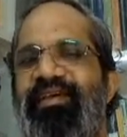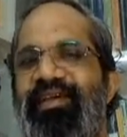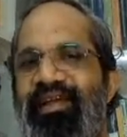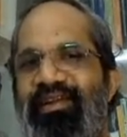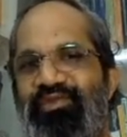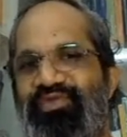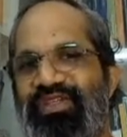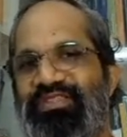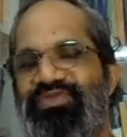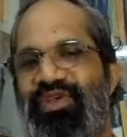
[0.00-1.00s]
And
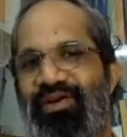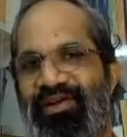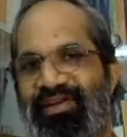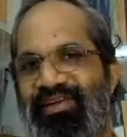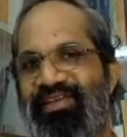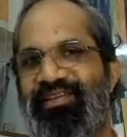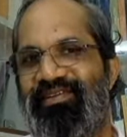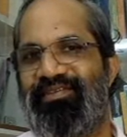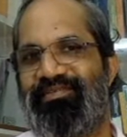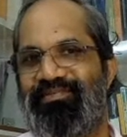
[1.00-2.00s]
reference we already
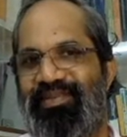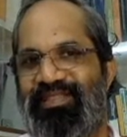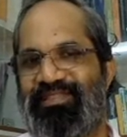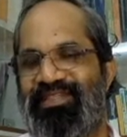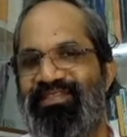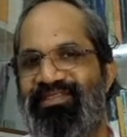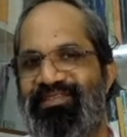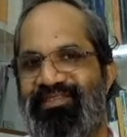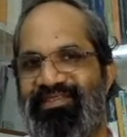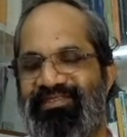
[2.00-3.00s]
mentioned,
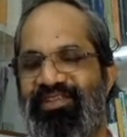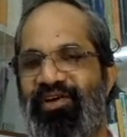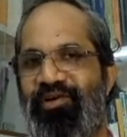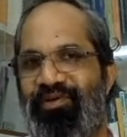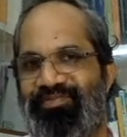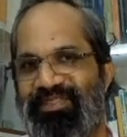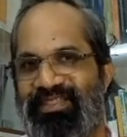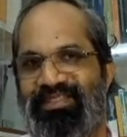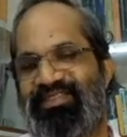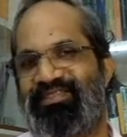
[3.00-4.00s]
that is the
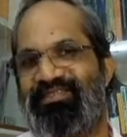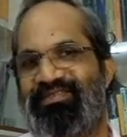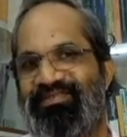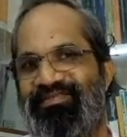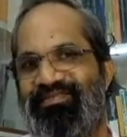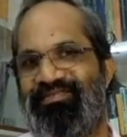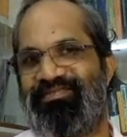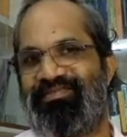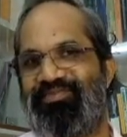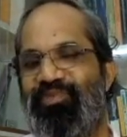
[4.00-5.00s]
object.
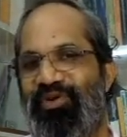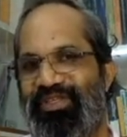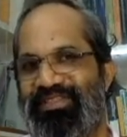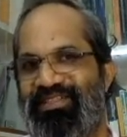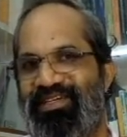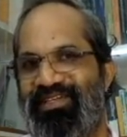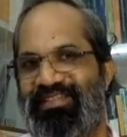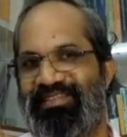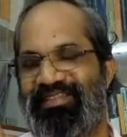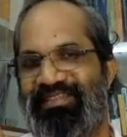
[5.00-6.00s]
Morning star
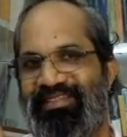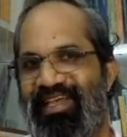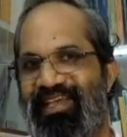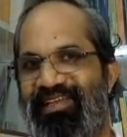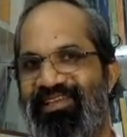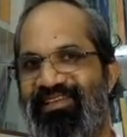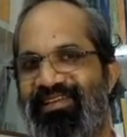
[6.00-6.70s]
is the sign